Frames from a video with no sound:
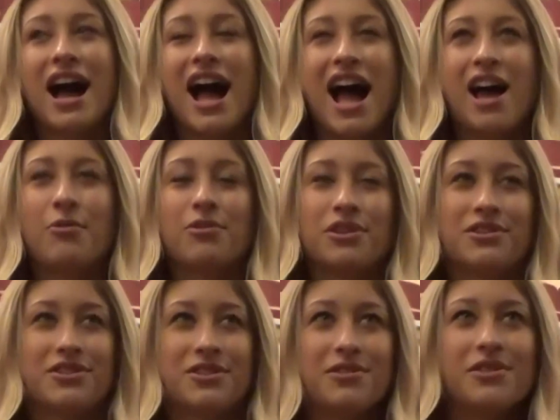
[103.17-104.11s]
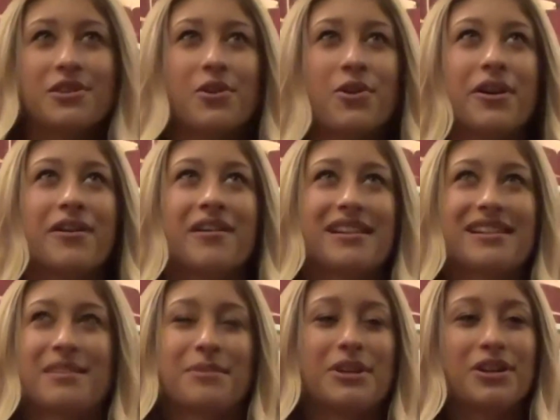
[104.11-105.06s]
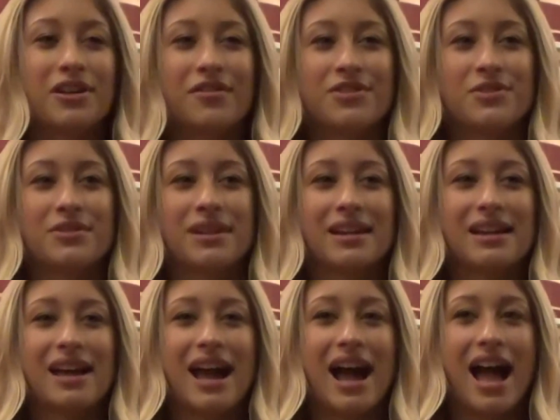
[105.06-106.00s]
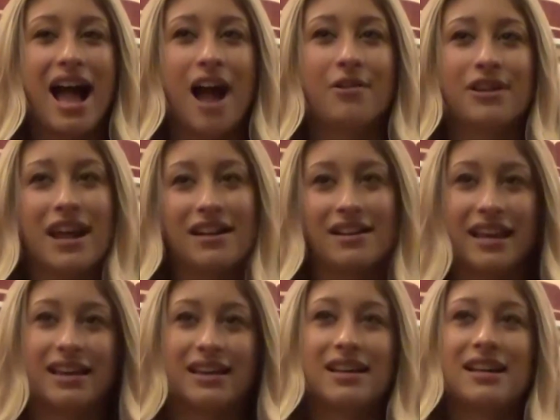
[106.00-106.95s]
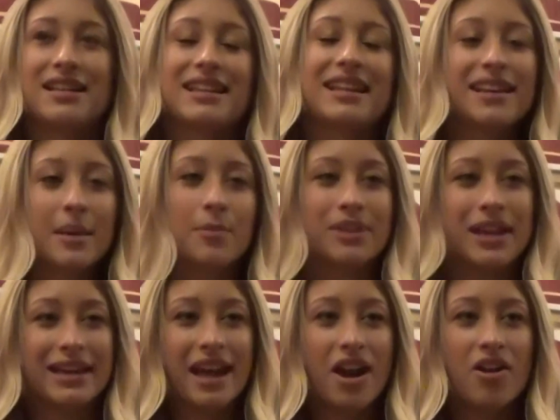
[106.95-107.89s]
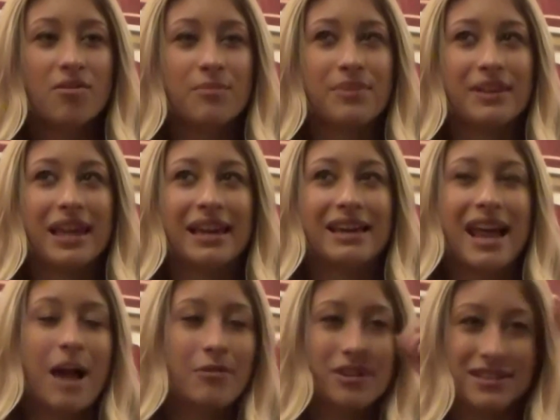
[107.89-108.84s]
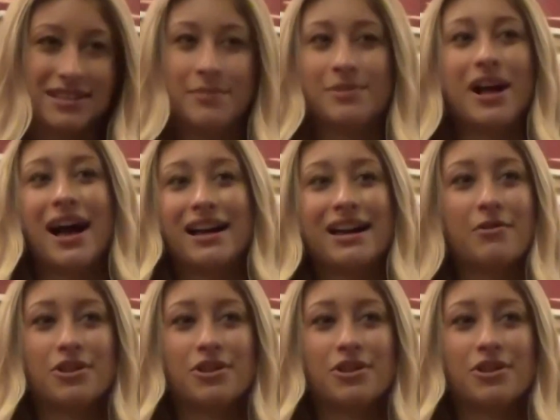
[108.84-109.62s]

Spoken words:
I would do the choreo, and in the middle of doing it, I would kind of like, it's kind of like a blank out, but like I wouldn't see black. I would